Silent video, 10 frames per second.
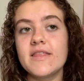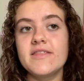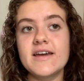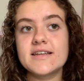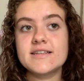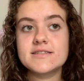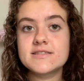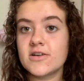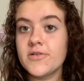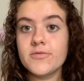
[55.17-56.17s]
And then it
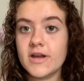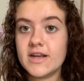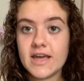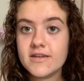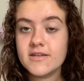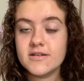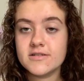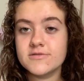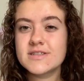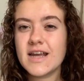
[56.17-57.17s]
started raining.
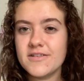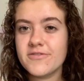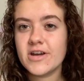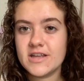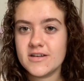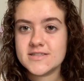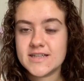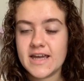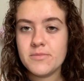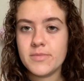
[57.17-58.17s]
It was kind of rainy all
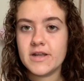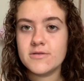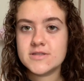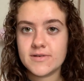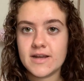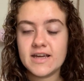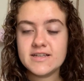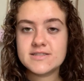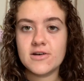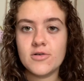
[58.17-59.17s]
day, but it was
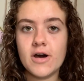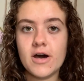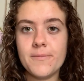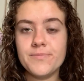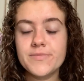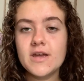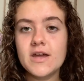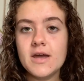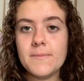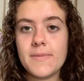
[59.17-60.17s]
raining, so
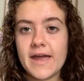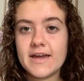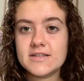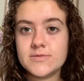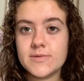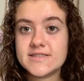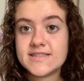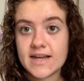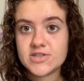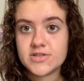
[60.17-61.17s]
we had
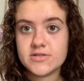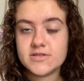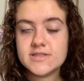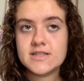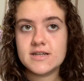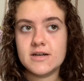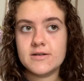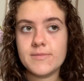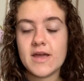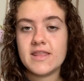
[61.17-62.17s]
sectionals,
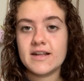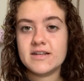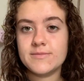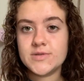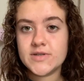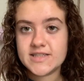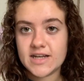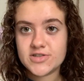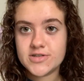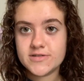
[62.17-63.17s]
and they ended up doing
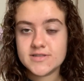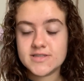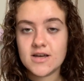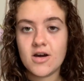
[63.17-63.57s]
sectionals